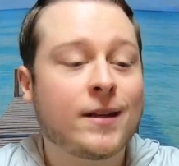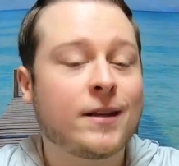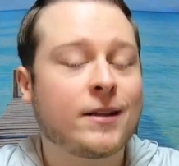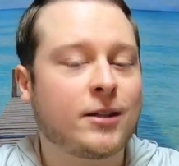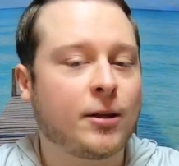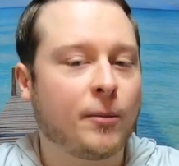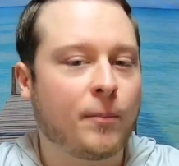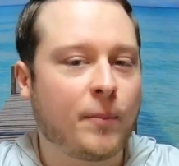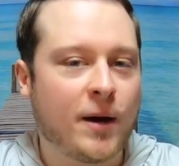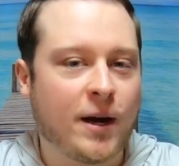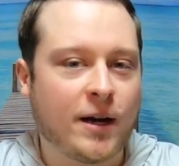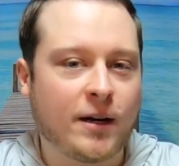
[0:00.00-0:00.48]

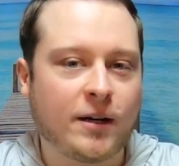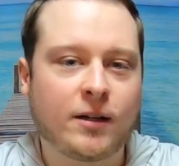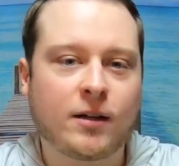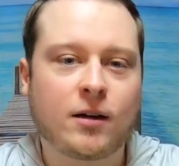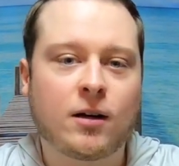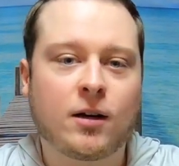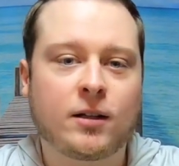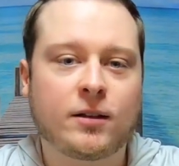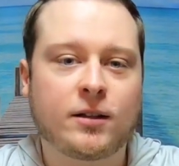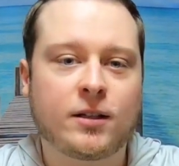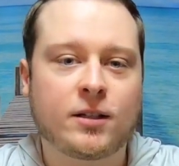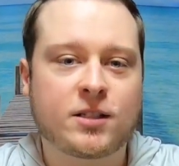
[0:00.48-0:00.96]
depending
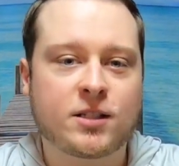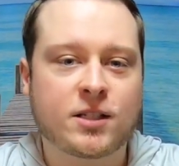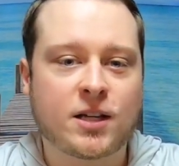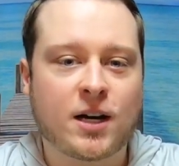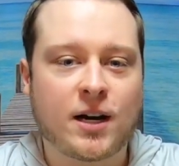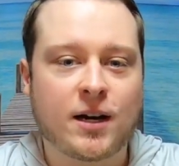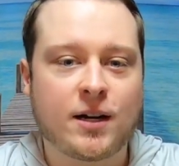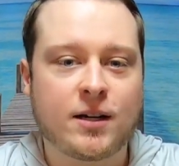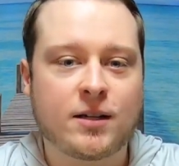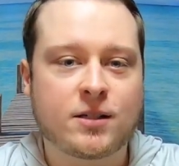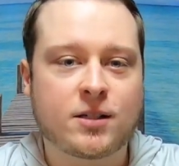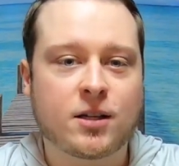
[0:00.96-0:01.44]
on the
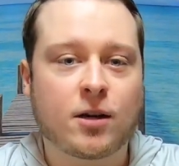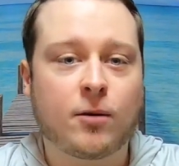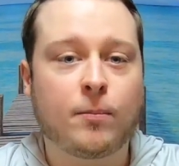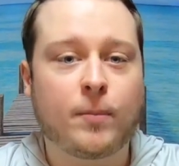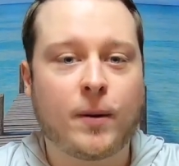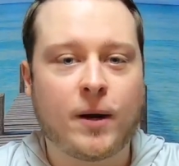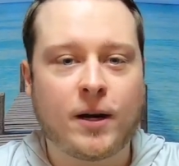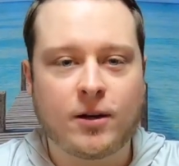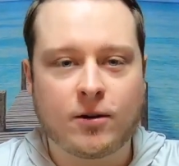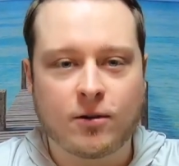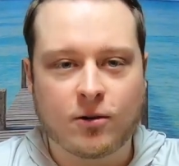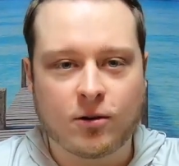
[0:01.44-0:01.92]
size of
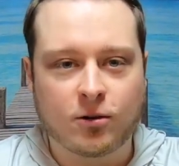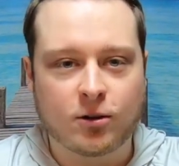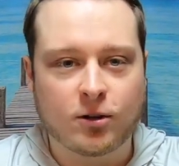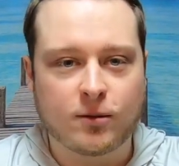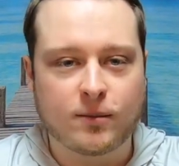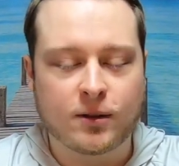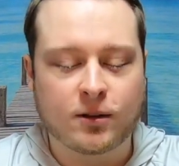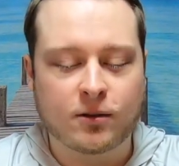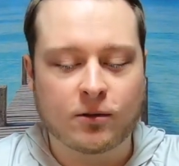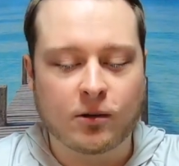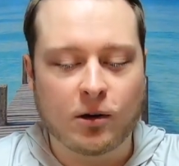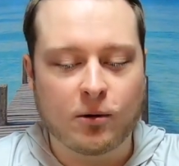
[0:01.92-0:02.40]
bait you're going to
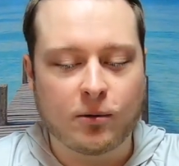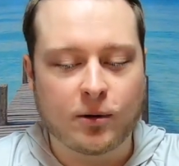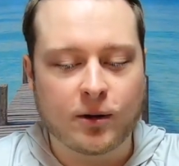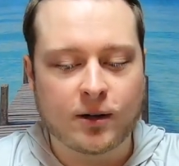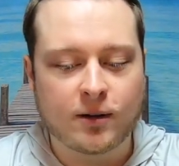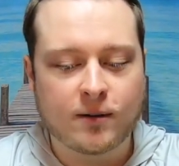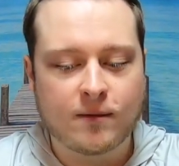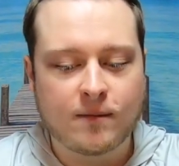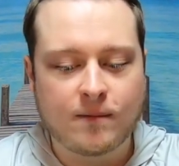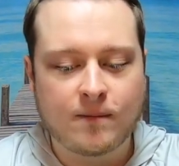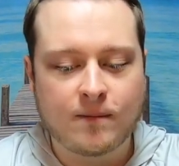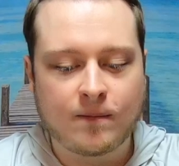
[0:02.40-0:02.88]
be
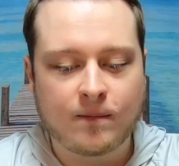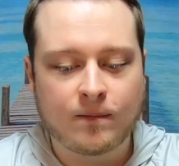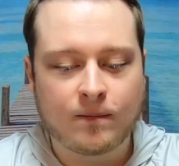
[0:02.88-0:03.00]
throwing.